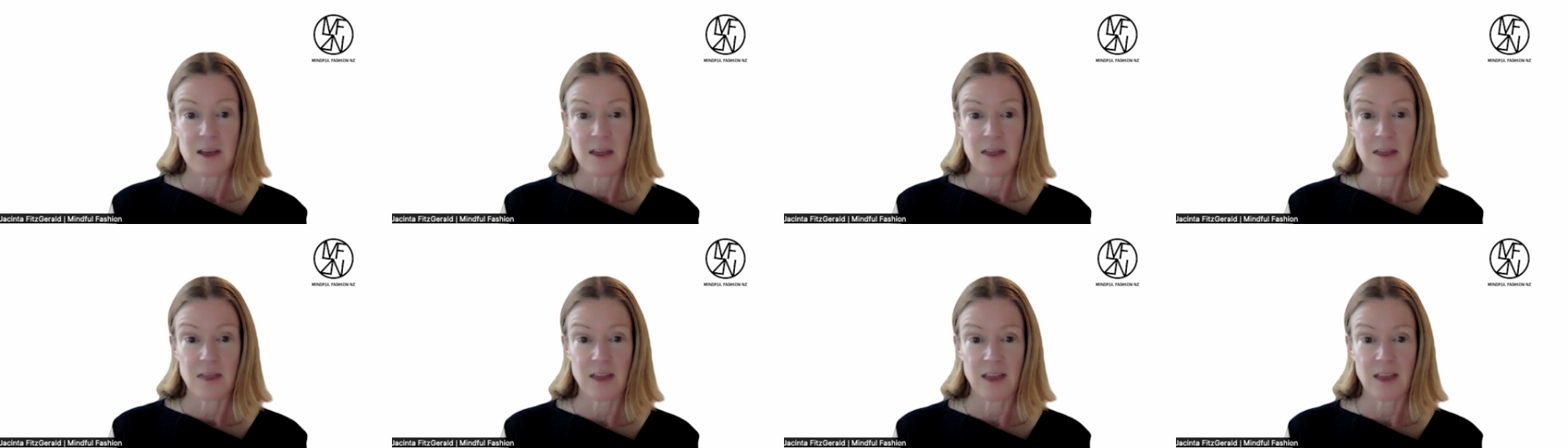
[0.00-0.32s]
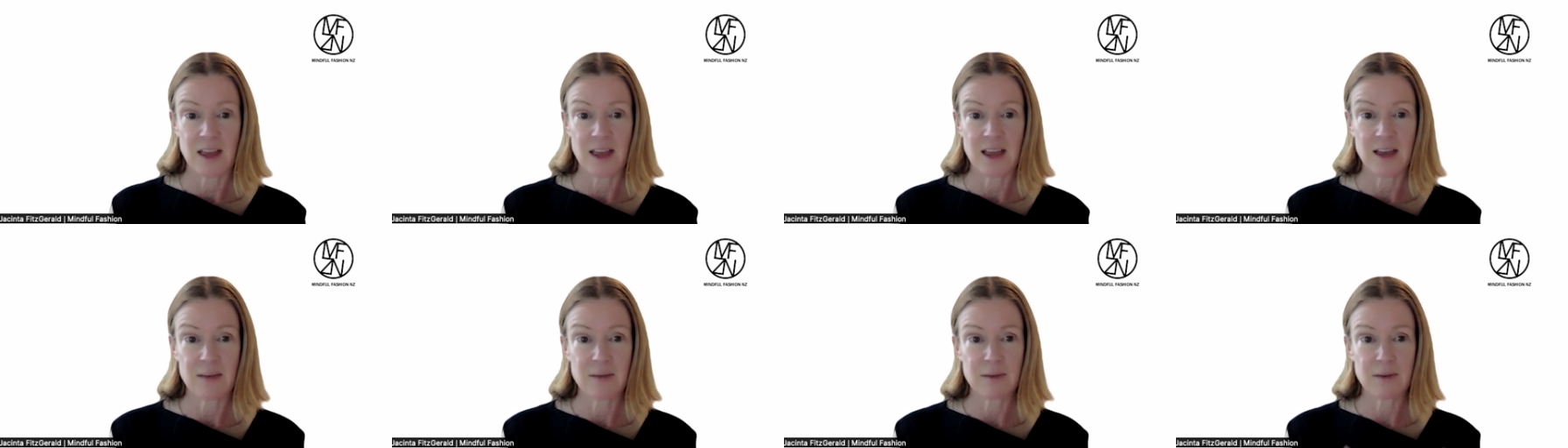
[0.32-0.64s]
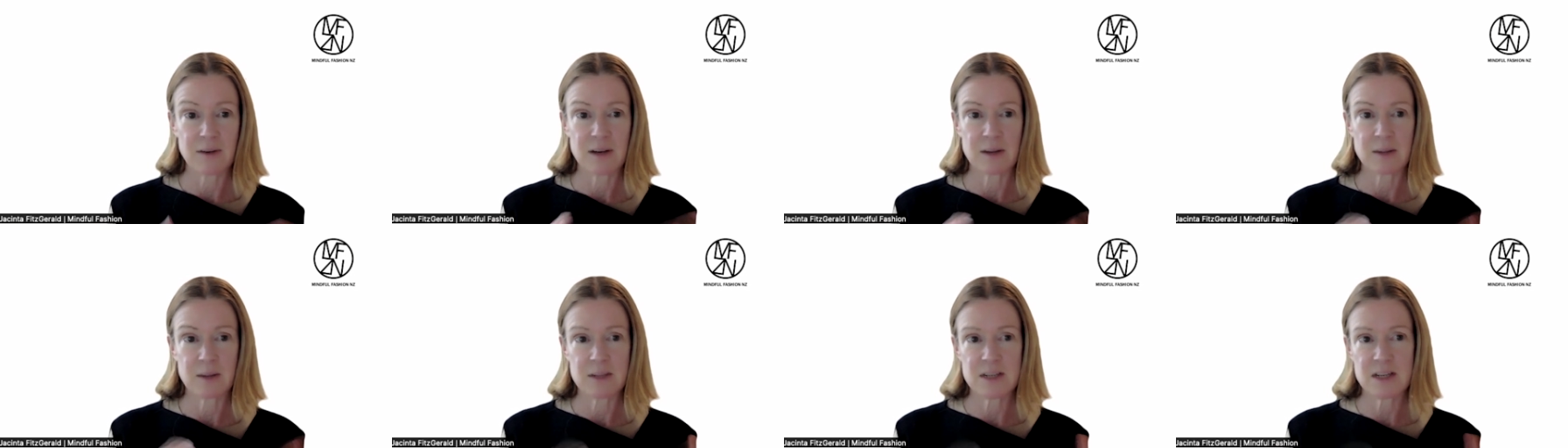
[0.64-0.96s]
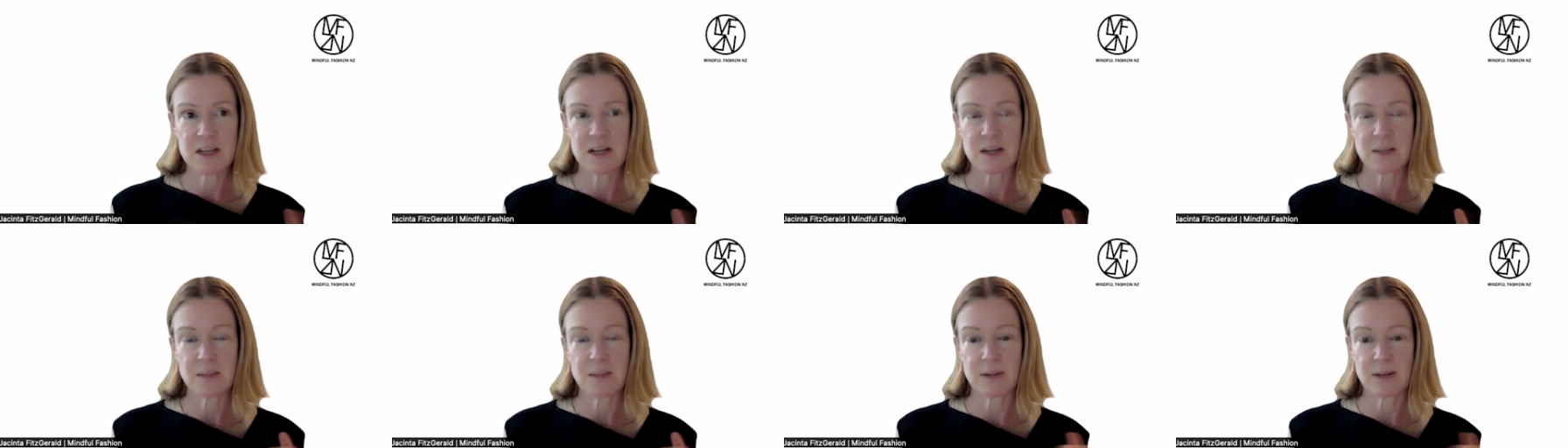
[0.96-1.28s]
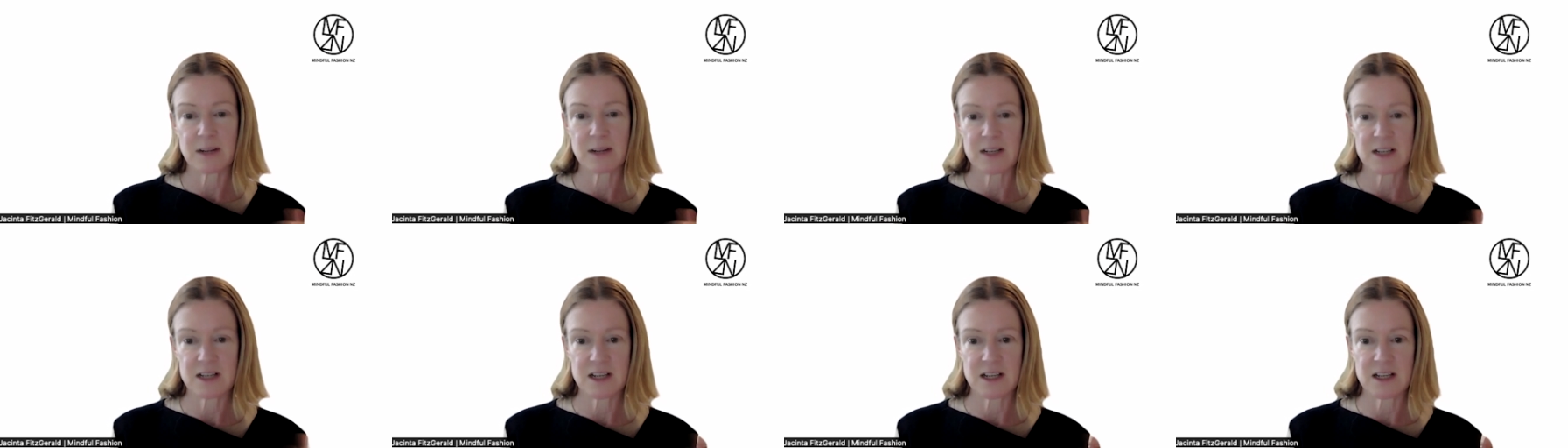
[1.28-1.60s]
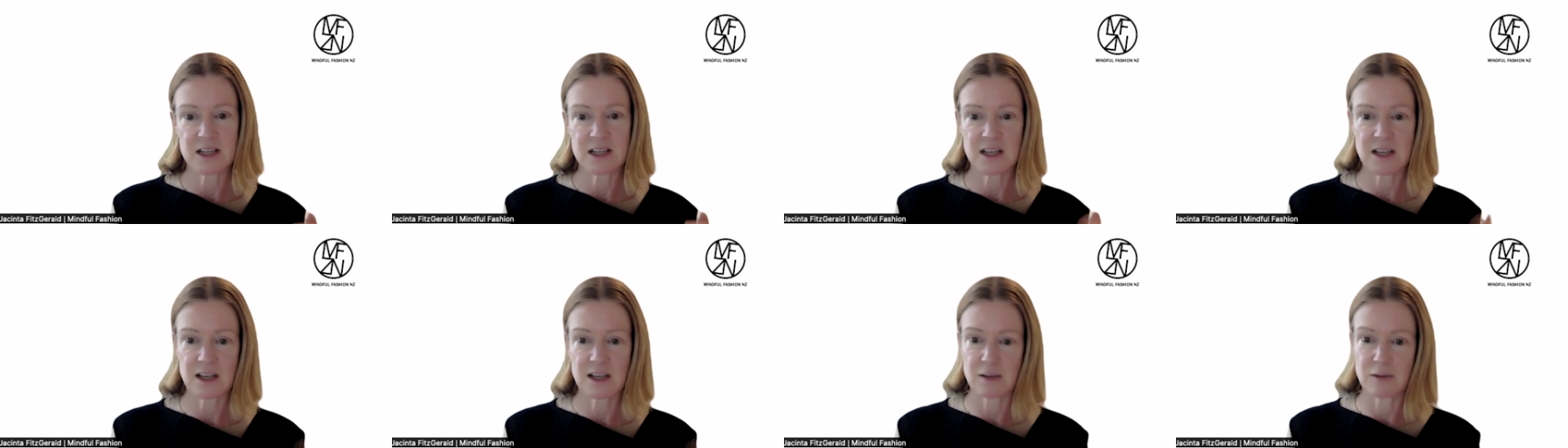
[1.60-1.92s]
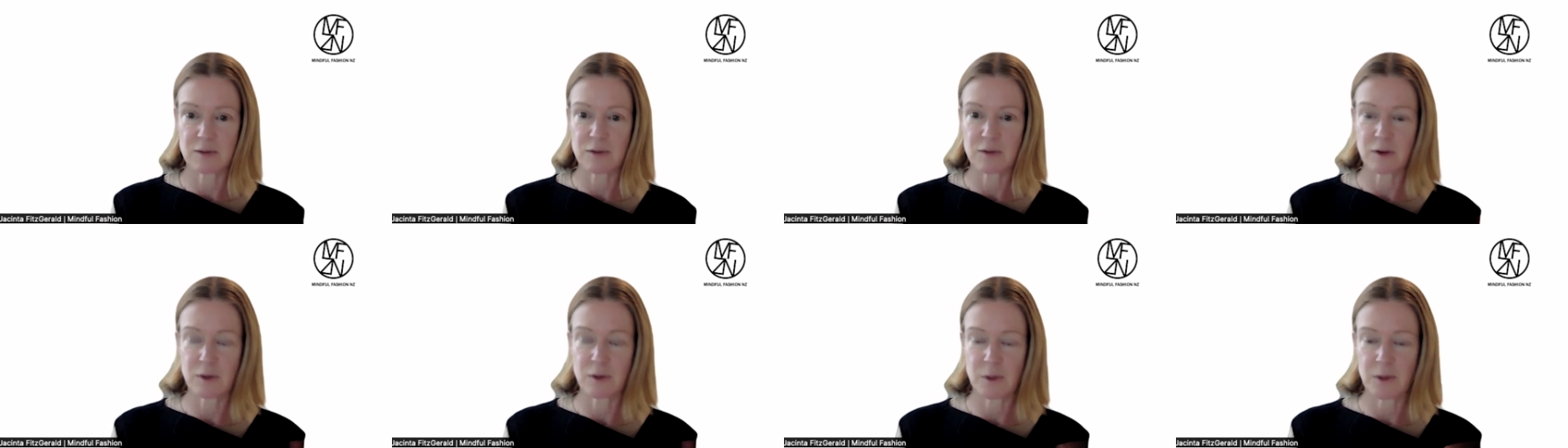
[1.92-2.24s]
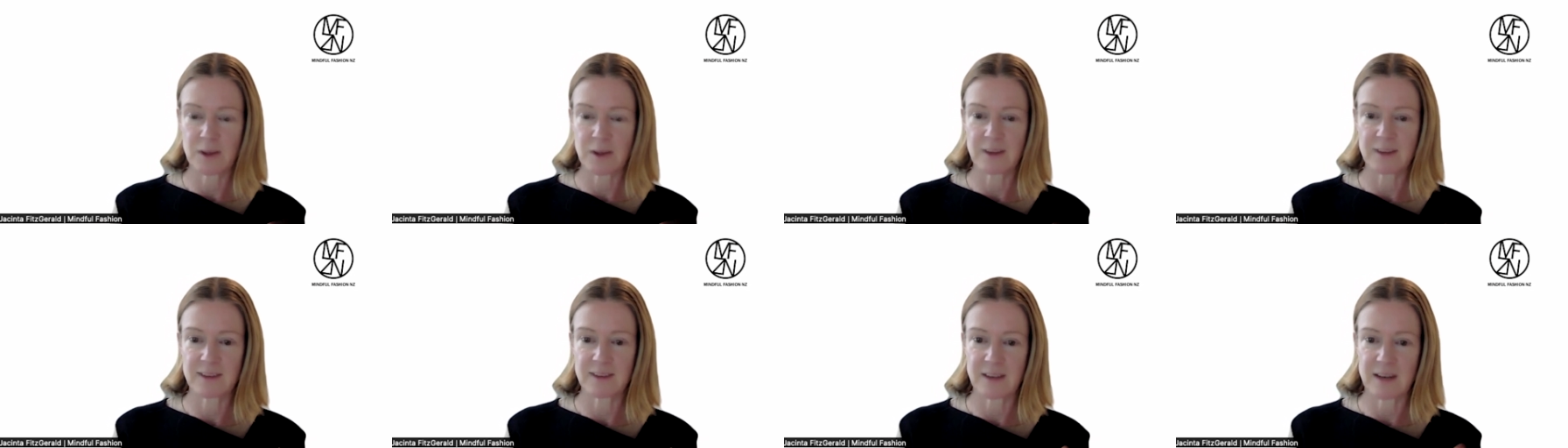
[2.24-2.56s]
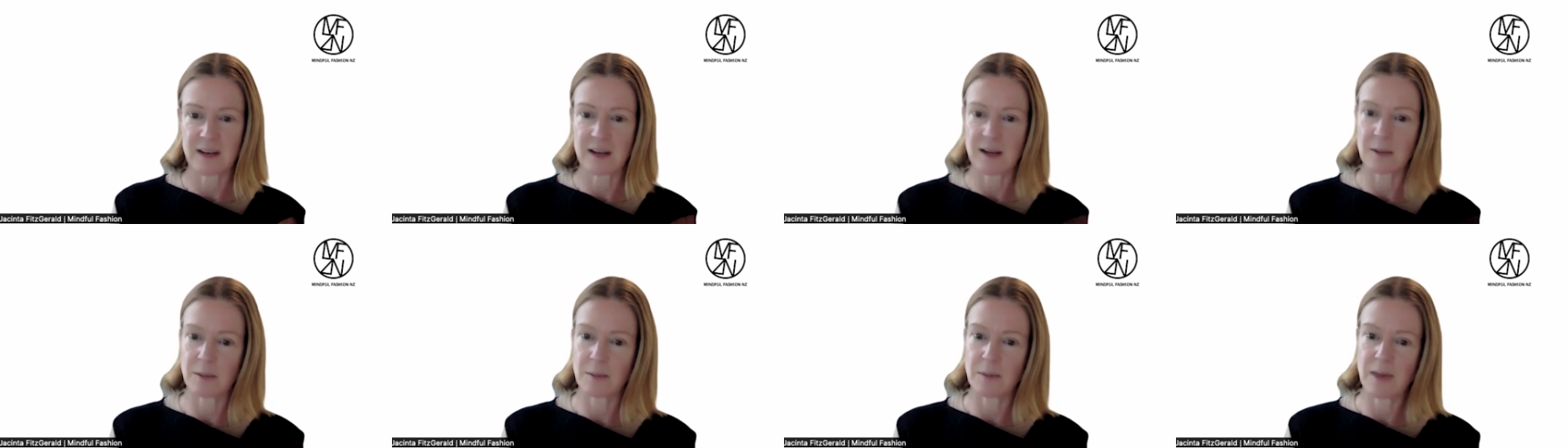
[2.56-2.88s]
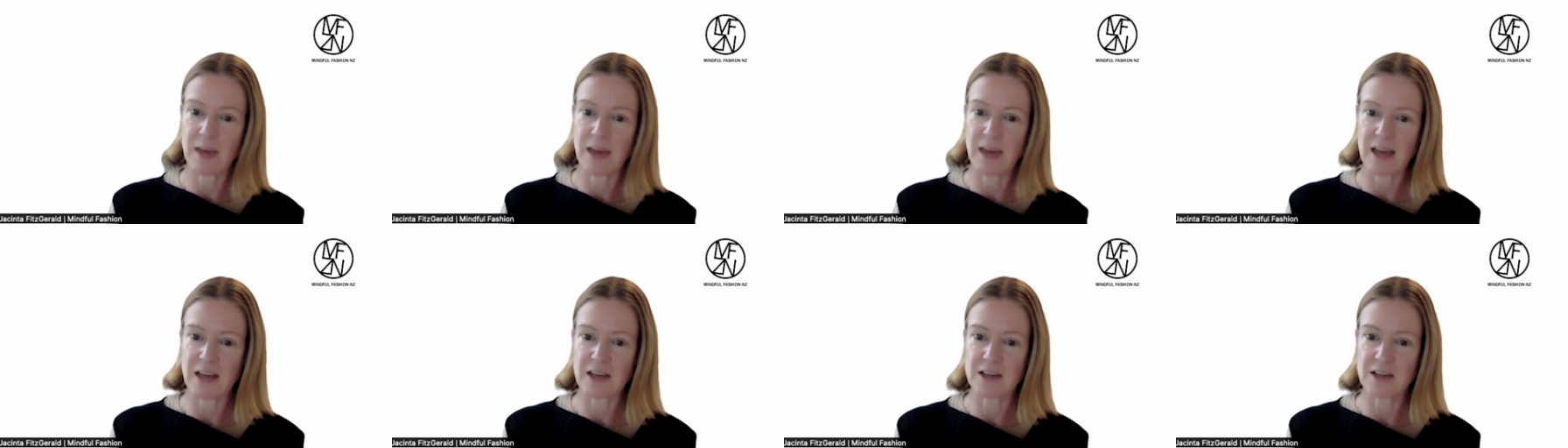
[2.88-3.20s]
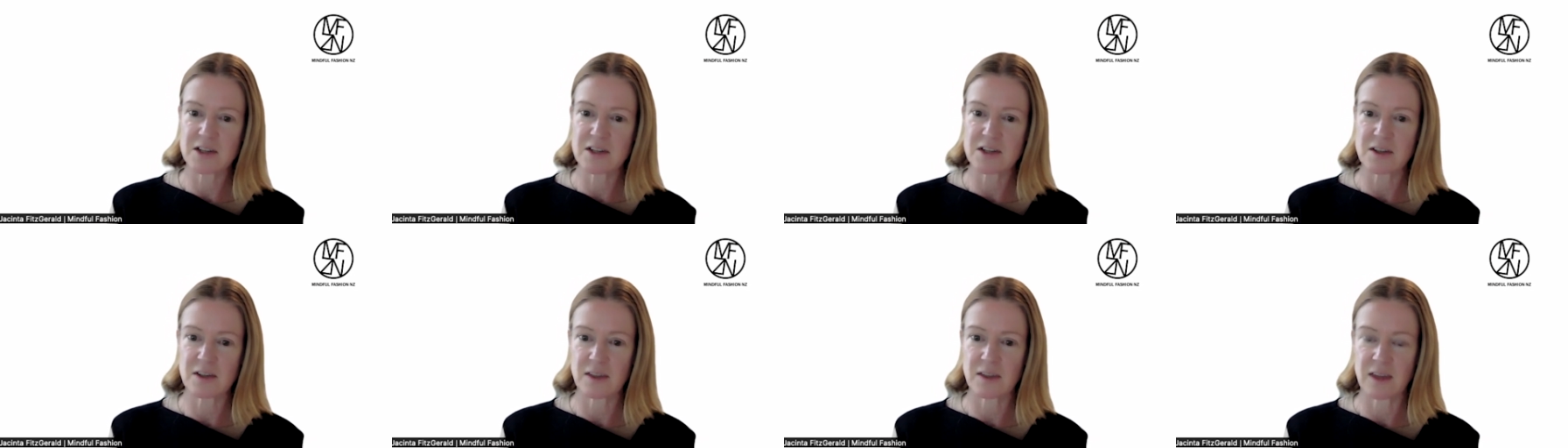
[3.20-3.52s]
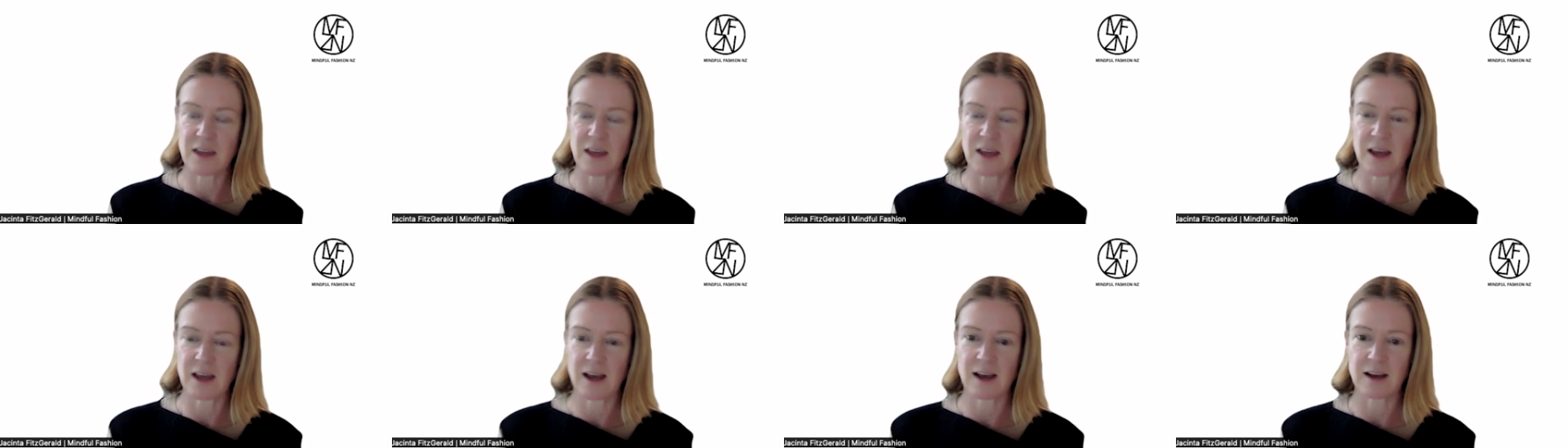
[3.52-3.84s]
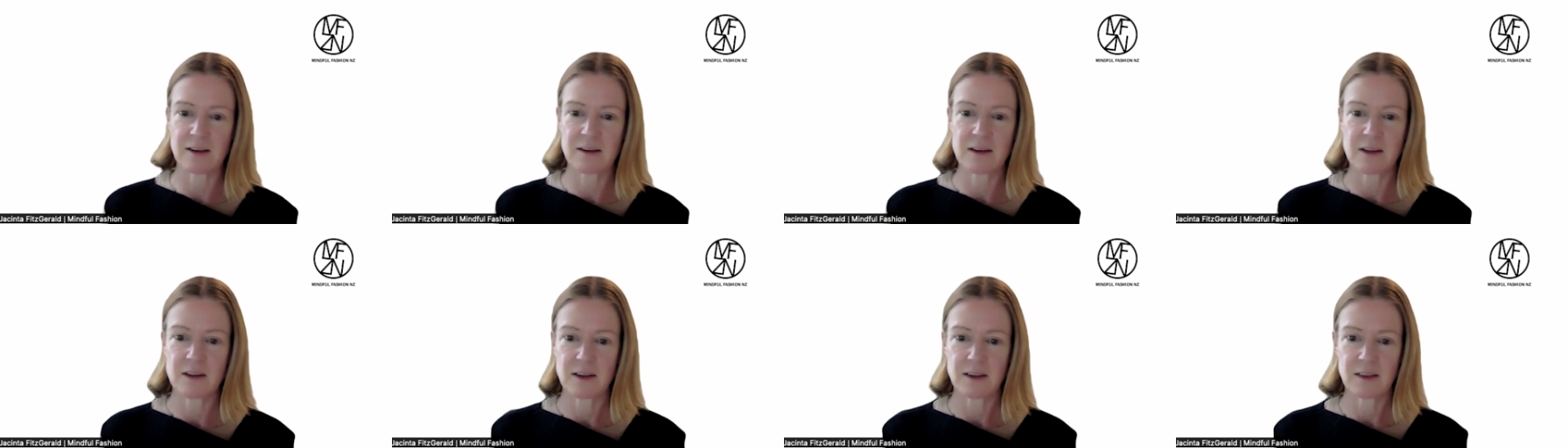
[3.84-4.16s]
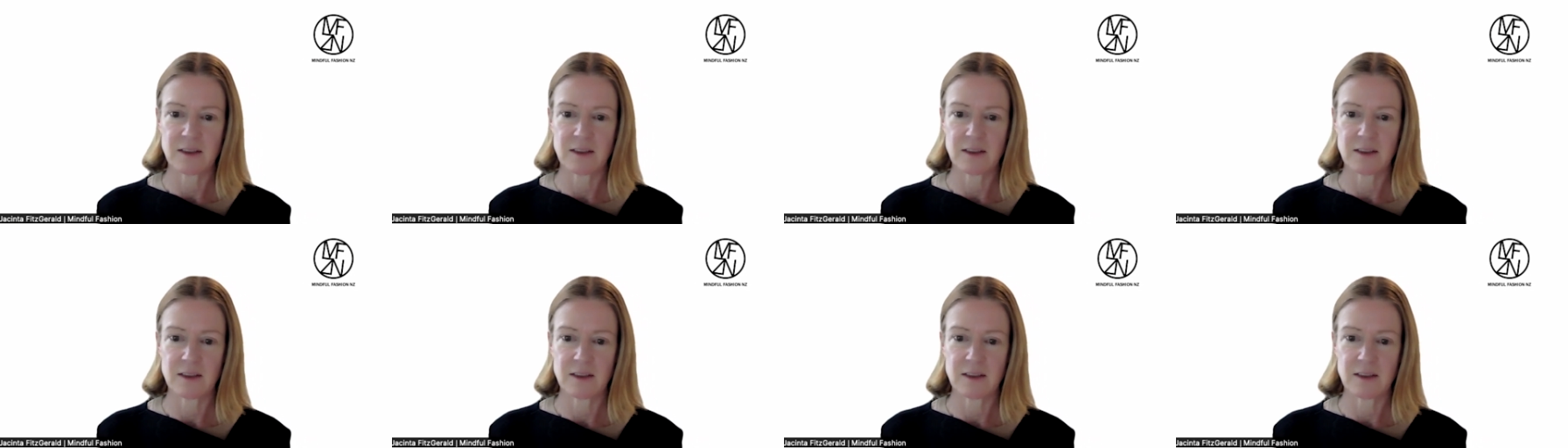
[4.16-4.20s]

they have limited ability to influence and impact their